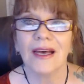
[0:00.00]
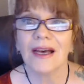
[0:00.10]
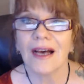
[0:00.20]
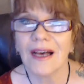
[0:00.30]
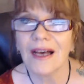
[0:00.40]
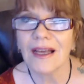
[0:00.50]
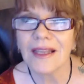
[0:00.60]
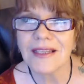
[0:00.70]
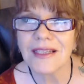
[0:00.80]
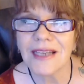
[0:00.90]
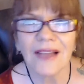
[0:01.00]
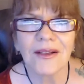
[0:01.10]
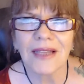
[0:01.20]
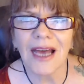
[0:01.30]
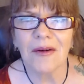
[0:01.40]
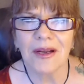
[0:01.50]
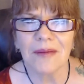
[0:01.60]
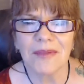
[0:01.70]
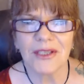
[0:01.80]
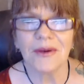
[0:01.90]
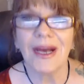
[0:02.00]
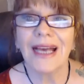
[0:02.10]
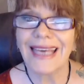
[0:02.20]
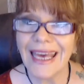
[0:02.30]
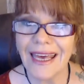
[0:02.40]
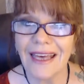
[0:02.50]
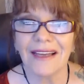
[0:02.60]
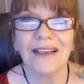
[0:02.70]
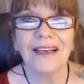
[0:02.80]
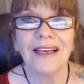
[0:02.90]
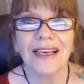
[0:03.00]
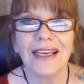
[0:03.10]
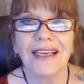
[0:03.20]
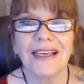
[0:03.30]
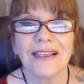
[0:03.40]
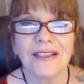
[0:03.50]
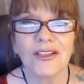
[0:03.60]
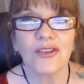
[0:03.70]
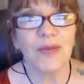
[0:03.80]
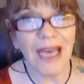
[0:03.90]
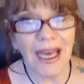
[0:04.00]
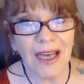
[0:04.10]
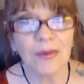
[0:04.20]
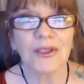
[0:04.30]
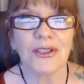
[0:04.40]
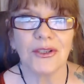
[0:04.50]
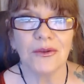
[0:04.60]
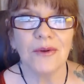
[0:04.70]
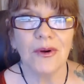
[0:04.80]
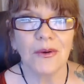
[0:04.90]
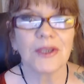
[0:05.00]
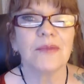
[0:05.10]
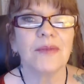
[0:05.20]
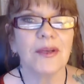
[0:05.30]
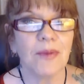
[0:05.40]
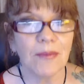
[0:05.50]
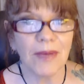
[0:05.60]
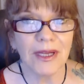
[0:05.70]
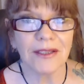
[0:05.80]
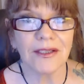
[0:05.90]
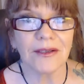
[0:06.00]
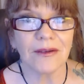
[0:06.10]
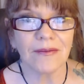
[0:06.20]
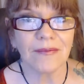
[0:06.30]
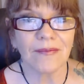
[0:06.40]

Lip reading: Let's see, I looked that one up too. Can is to be able to or to be permitted to.